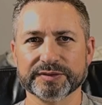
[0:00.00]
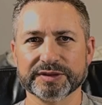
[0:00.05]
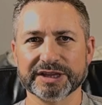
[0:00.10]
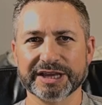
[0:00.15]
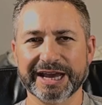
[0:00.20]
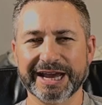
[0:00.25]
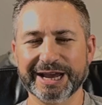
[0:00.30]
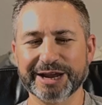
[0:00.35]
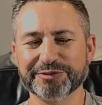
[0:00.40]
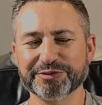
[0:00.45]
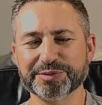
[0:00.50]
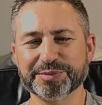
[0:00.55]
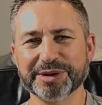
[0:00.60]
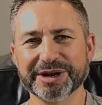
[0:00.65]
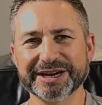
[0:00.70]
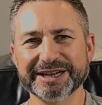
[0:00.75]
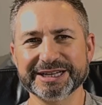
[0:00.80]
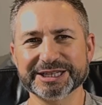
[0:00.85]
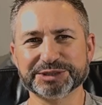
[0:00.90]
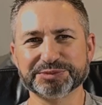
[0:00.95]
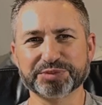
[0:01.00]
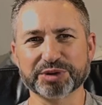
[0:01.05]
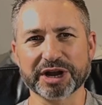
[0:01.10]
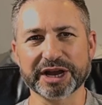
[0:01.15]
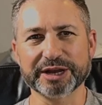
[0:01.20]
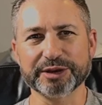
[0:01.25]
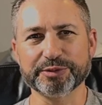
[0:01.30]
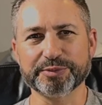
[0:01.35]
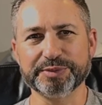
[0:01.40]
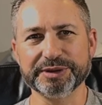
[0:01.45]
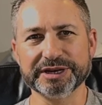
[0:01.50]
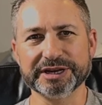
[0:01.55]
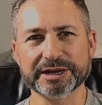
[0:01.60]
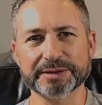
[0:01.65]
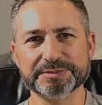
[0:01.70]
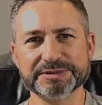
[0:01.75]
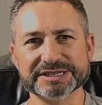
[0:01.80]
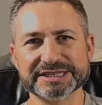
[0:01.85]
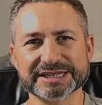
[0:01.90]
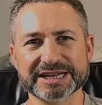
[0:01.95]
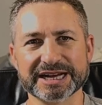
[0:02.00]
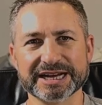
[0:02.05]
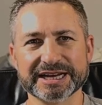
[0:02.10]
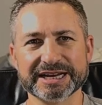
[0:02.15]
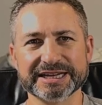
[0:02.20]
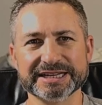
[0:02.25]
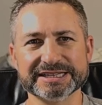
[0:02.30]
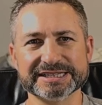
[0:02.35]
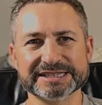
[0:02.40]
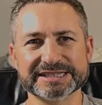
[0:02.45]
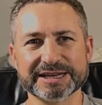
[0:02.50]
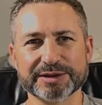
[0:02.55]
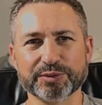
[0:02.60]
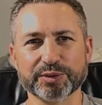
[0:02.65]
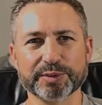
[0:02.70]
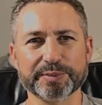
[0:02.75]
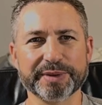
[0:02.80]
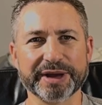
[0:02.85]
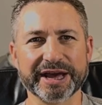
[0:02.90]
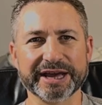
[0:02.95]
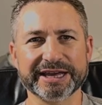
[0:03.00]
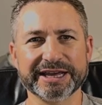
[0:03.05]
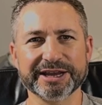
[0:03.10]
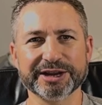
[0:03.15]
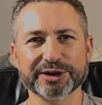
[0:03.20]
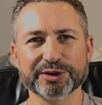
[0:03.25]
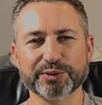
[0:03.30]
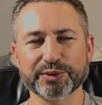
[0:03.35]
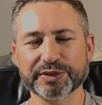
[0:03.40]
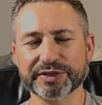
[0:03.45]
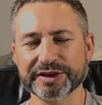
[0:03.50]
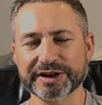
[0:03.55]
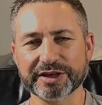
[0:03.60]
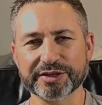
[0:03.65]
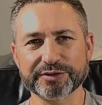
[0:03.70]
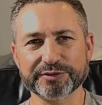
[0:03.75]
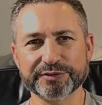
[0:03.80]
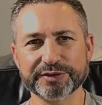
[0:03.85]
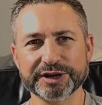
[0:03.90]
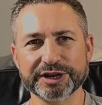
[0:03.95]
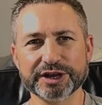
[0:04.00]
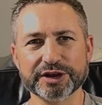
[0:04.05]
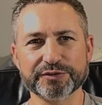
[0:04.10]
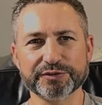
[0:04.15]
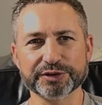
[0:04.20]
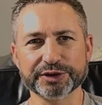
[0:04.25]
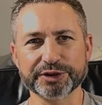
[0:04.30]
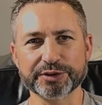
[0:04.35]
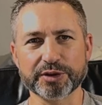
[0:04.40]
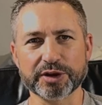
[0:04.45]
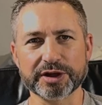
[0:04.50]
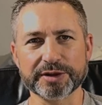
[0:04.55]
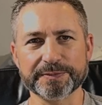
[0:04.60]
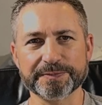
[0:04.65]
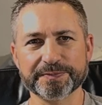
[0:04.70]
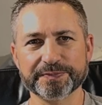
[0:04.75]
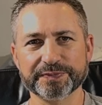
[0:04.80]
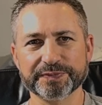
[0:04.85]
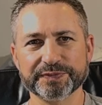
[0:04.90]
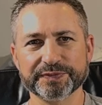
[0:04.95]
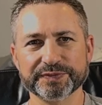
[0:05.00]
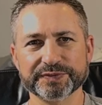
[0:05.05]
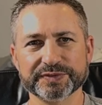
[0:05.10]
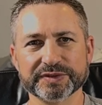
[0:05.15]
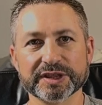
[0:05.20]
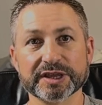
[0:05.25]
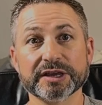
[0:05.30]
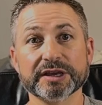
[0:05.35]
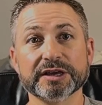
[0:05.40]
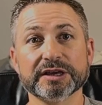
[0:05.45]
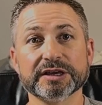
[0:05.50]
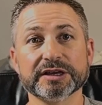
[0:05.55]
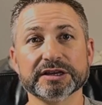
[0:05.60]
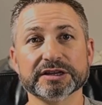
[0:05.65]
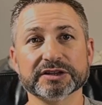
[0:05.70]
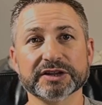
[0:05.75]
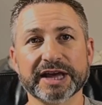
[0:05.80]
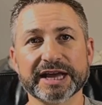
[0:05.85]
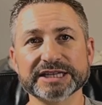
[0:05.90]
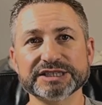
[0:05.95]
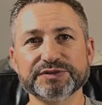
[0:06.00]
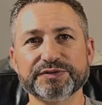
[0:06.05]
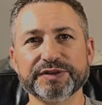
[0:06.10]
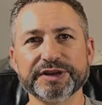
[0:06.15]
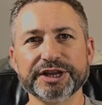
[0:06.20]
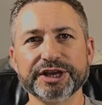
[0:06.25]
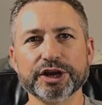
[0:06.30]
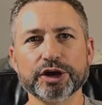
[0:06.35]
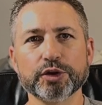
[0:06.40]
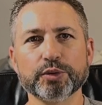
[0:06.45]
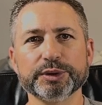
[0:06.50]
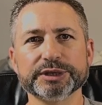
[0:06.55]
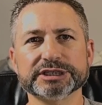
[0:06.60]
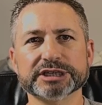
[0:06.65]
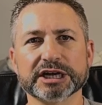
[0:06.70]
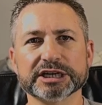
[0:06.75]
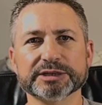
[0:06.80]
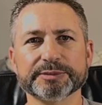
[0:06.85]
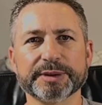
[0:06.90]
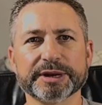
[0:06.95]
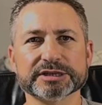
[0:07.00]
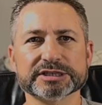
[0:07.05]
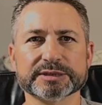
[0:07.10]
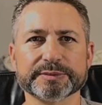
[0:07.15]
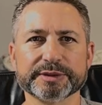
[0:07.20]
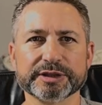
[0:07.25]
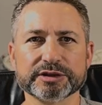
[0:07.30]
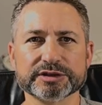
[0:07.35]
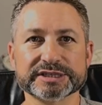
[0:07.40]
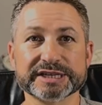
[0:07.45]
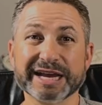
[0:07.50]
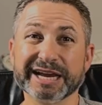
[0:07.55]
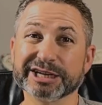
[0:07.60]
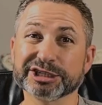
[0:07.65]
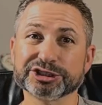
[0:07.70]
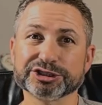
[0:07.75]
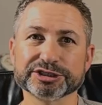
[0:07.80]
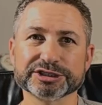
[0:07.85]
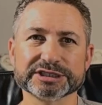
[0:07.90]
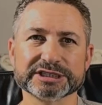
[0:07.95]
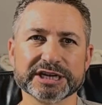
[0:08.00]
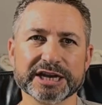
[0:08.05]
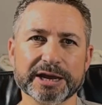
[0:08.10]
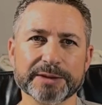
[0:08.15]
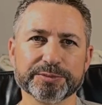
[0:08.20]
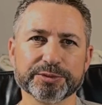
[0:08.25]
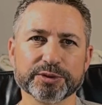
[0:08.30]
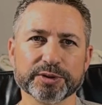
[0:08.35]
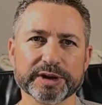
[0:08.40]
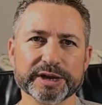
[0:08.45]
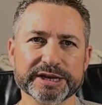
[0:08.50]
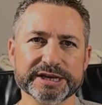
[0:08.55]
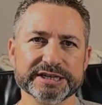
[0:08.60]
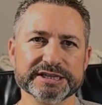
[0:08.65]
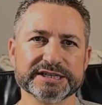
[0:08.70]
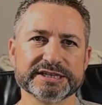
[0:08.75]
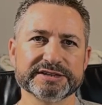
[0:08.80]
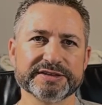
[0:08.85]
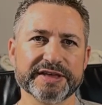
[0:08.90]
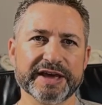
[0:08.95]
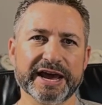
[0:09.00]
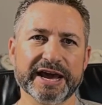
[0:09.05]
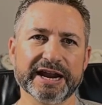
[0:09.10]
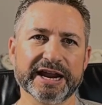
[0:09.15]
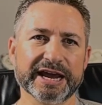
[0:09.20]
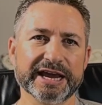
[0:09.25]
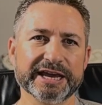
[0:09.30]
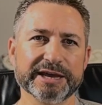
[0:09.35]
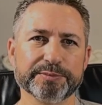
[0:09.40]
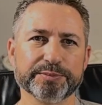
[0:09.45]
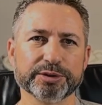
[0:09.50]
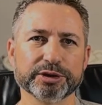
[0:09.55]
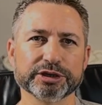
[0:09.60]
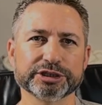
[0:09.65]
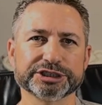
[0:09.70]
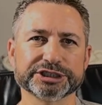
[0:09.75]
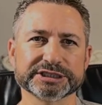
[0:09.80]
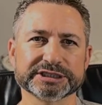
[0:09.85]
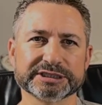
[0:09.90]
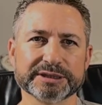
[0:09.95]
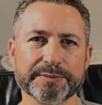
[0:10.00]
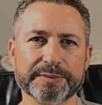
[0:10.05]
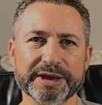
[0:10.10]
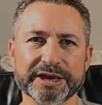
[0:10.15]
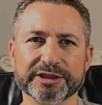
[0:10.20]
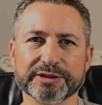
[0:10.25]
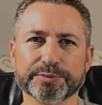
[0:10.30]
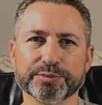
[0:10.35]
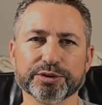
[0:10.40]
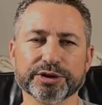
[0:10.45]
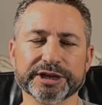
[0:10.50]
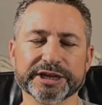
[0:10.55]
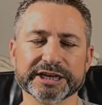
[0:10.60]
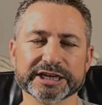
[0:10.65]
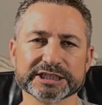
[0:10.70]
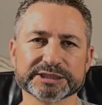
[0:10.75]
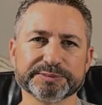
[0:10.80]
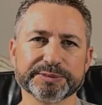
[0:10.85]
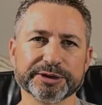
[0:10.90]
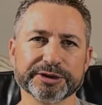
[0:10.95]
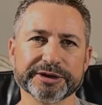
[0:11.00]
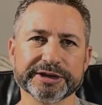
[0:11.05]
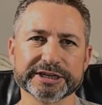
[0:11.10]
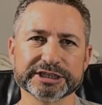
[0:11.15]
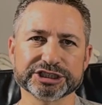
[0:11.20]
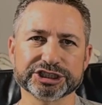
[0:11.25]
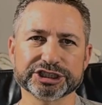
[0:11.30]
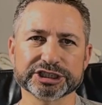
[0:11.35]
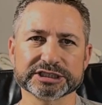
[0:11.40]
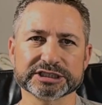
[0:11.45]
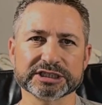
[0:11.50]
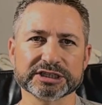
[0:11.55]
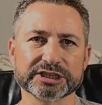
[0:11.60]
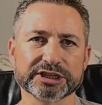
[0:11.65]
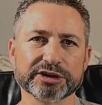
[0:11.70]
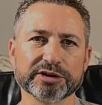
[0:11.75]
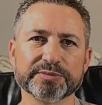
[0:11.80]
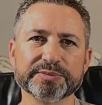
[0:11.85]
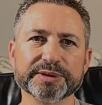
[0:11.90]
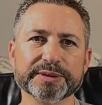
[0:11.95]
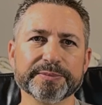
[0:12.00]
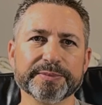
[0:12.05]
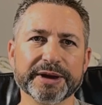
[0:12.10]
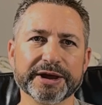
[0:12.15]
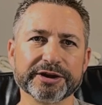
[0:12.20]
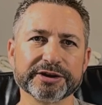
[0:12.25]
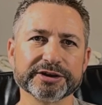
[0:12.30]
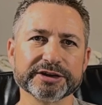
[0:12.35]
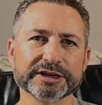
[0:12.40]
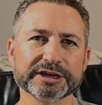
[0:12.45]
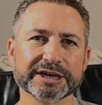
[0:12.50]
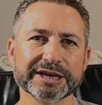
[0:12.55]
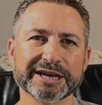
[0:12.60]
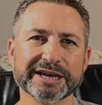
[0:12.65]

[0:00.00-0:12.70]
Hey everybody, it's Brian with B-Dub Designs, and we're back here with another video for you all. Last video, we talked about some of those extras and upgrades that I had purchased to make the printing experience just a little bit better.